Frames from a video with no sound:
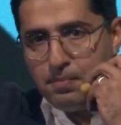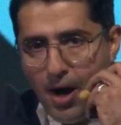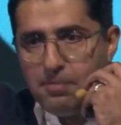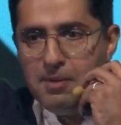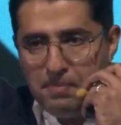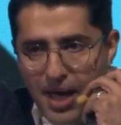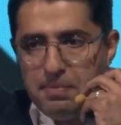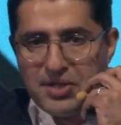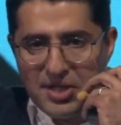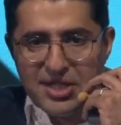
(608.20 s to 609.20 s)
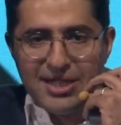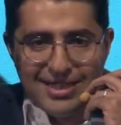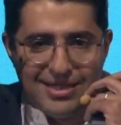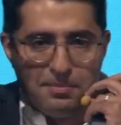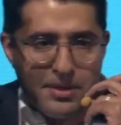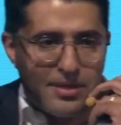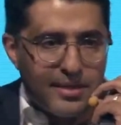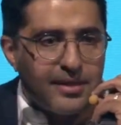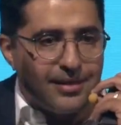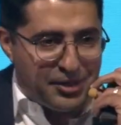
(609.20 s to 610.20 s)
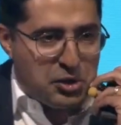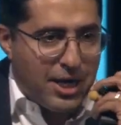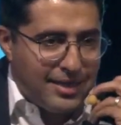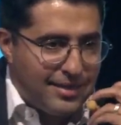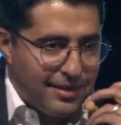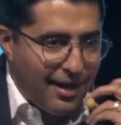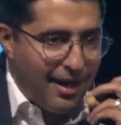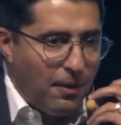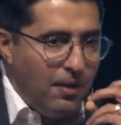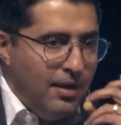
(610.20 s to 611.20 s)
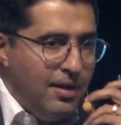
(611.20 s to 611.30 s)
Probably purpose is a little bit trendy now,